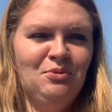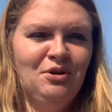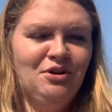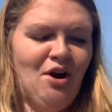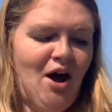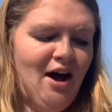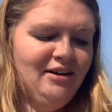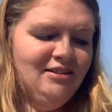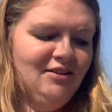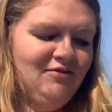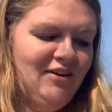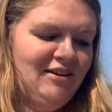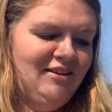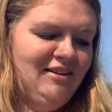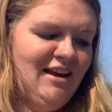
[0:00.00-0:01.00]
not
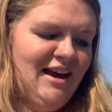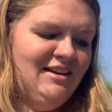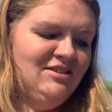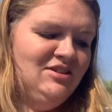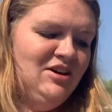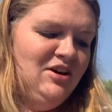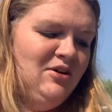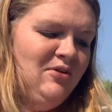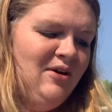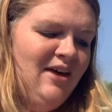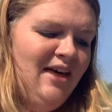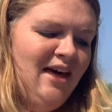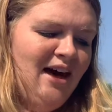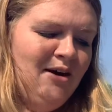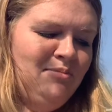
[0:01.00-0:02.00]
invented yet. So
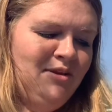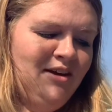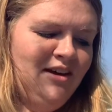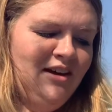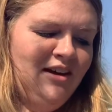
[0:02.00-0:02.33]
I'm thinking